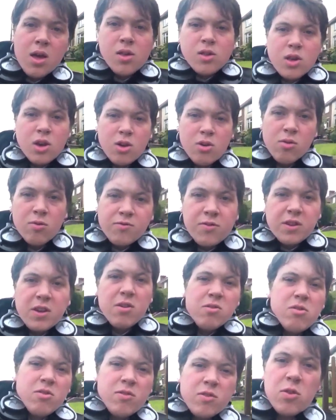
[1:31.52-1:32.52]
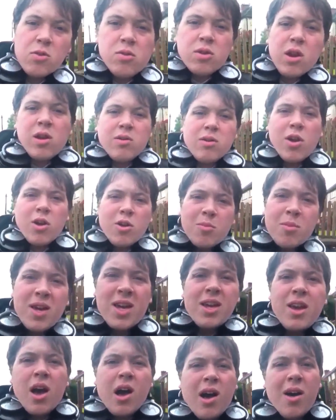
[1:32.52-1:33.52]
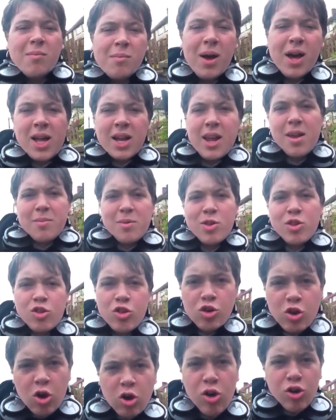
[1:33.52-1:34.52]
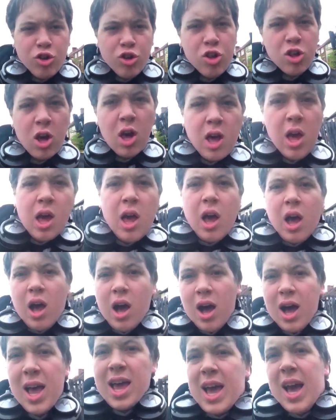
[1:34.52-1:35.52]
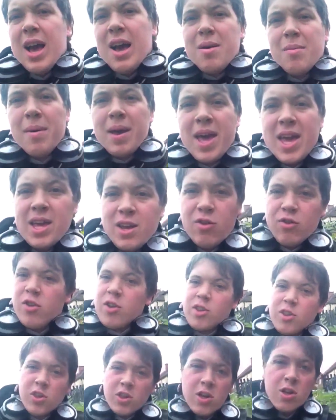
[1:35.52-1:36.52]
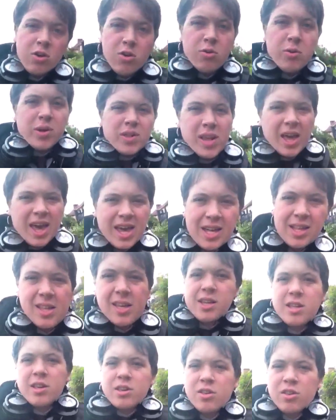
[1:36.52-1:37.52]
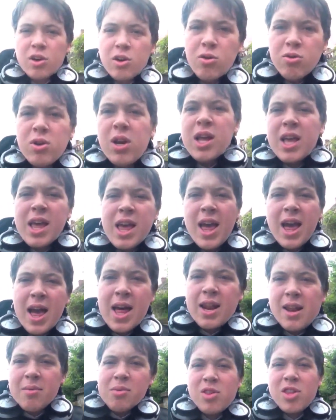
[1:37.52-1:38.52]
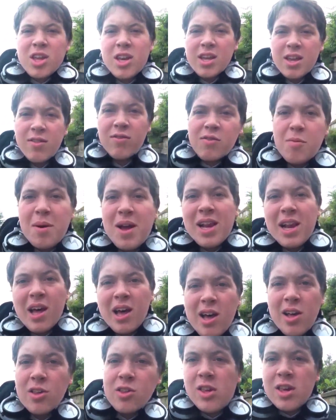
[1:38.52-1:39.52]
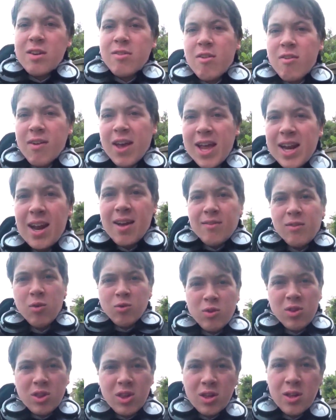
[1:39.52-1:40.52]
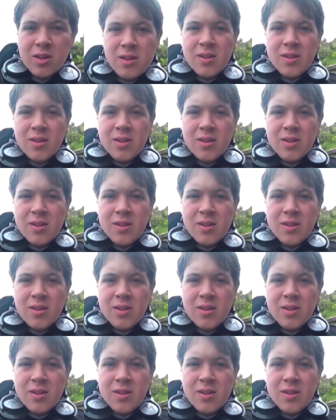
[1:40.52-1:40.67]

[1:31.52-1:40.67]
So, for those of you who don't know me, my name is Josh. I am a Christian who is 18 years old, and I'm studying for my last year of A-levels.